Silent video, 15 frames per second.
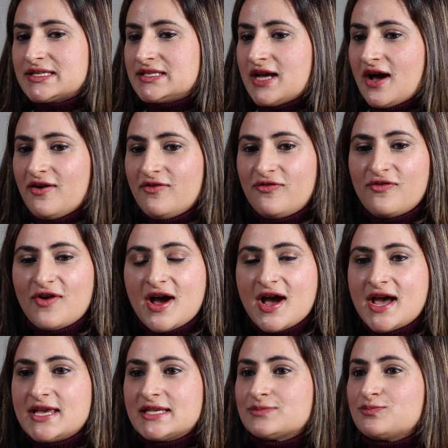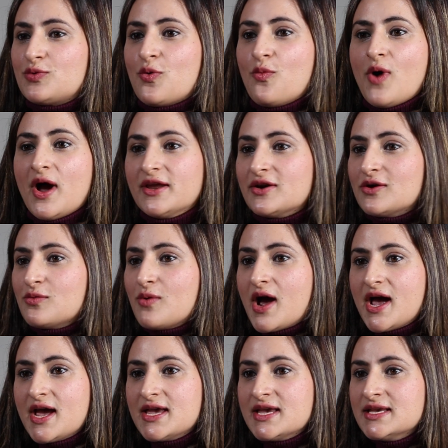staff-wise,
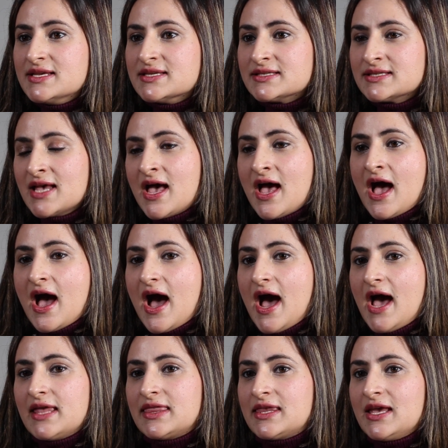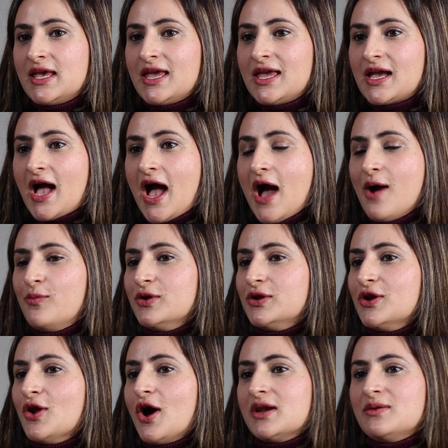provider-wise, I think I would
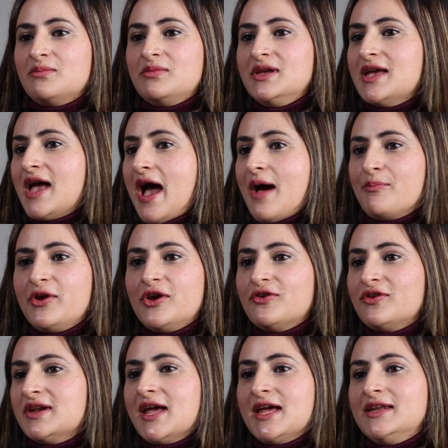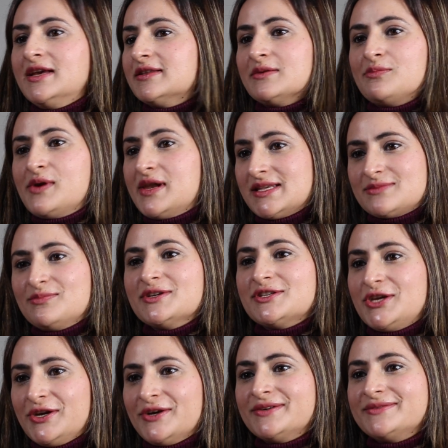not be happier in any other place but
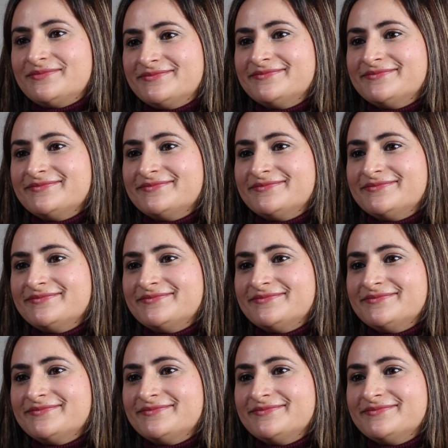here.